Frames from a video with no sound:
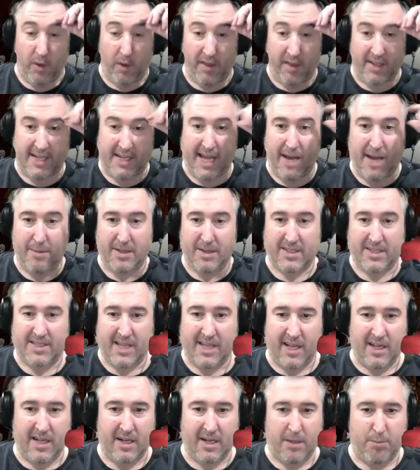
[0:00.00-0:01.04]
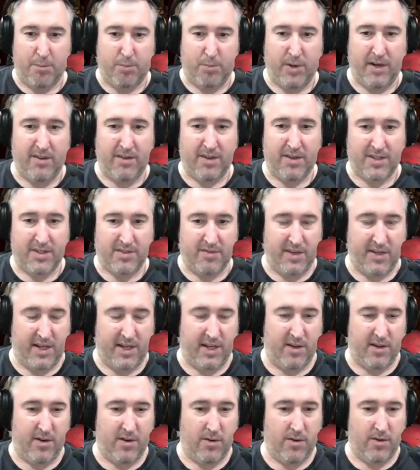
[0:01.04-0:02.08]
of the comments on a previous
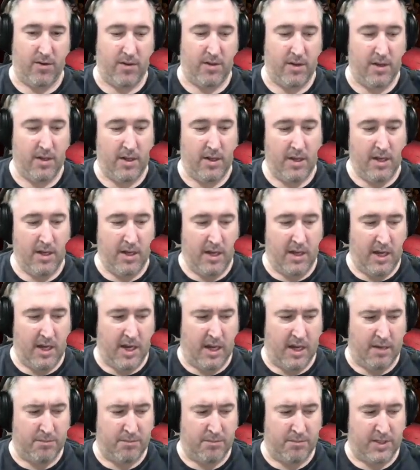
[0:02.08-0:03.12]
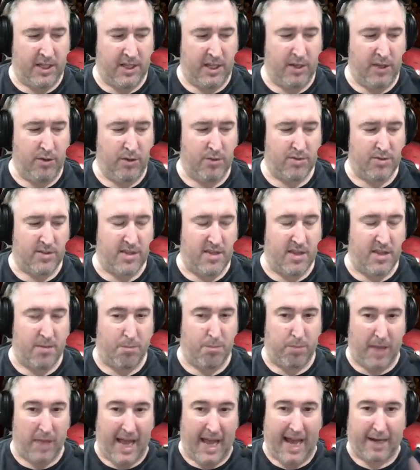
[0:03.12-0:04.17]
video to use the
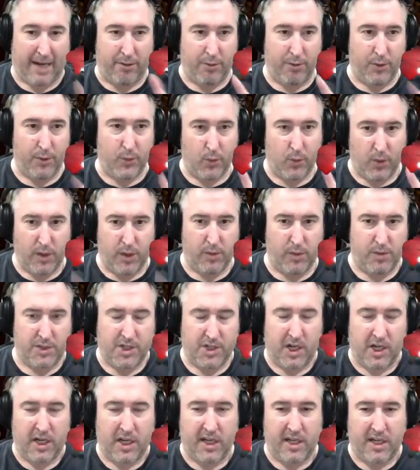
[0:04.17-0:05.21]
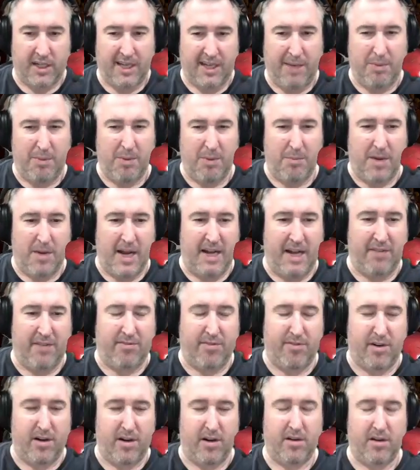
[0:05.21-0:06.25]
black rune word, which I'm going to keep in mind
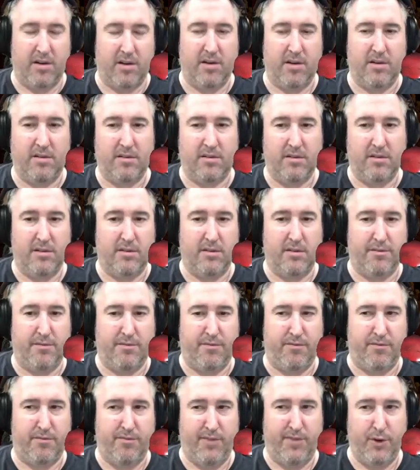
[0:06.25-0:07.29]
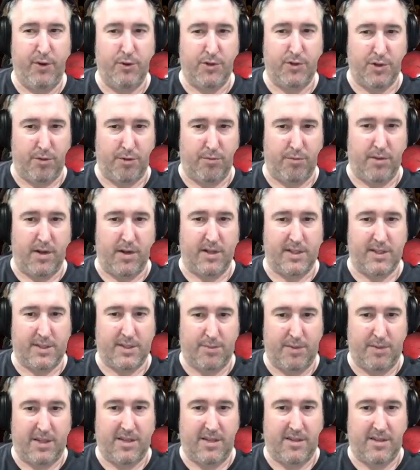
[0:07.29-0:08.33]
for future runs
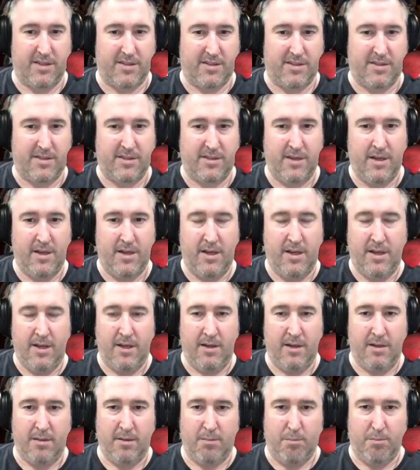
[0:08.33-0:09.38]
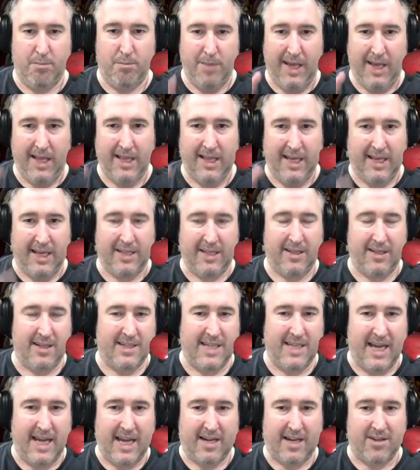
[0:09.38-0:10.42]
because melee
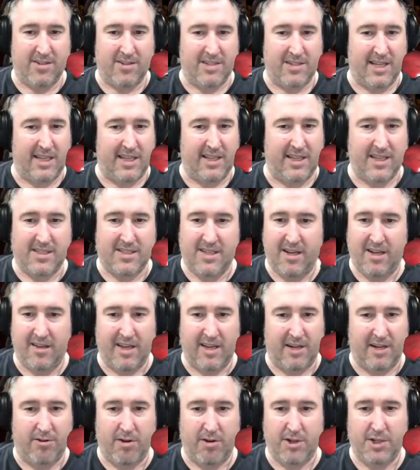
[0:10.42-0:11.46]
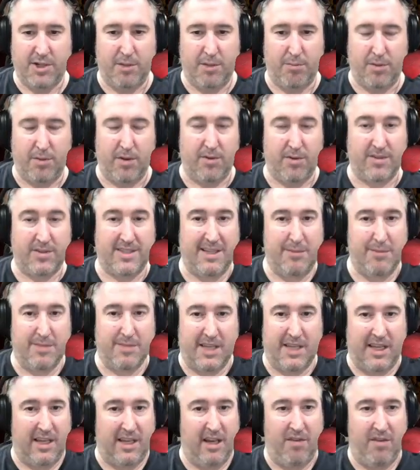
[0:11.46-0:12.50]
attackers like this here, that crushing blow, it seems
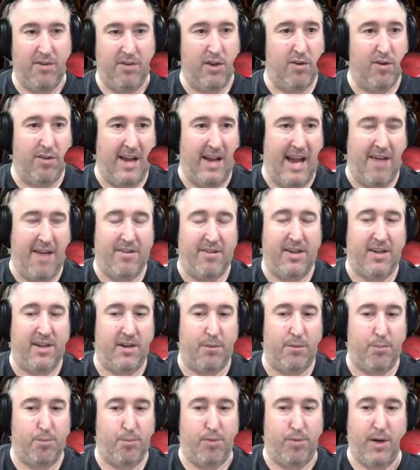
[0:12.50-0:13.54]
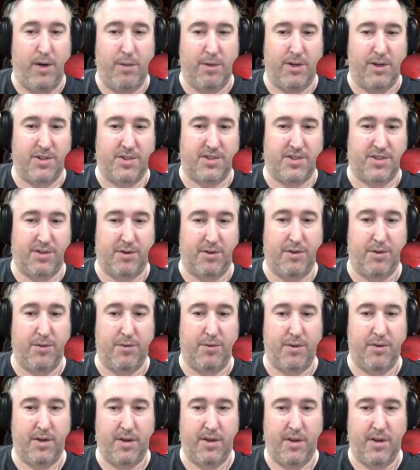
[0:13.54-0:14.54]
like if you don't have it, you're pretty much screwed.